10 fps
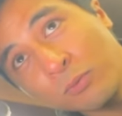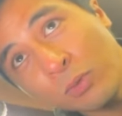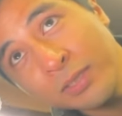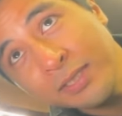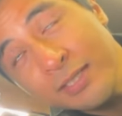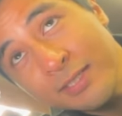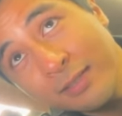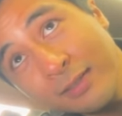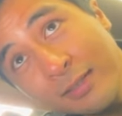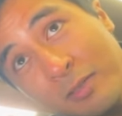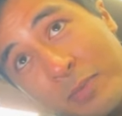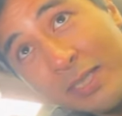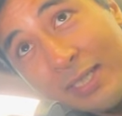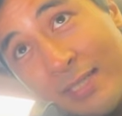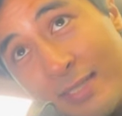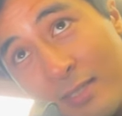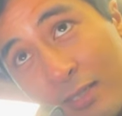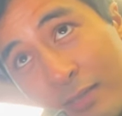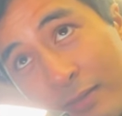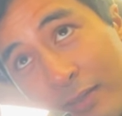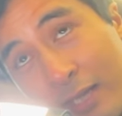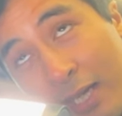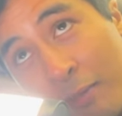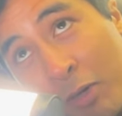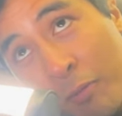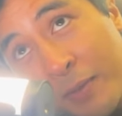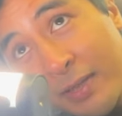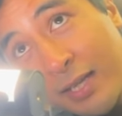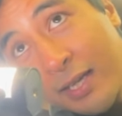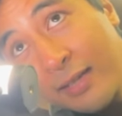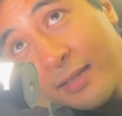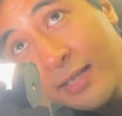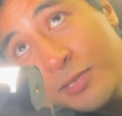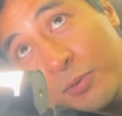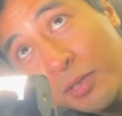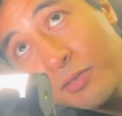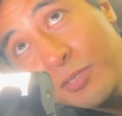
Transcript: rolling this a little bit easier. And I'm hoping that things will go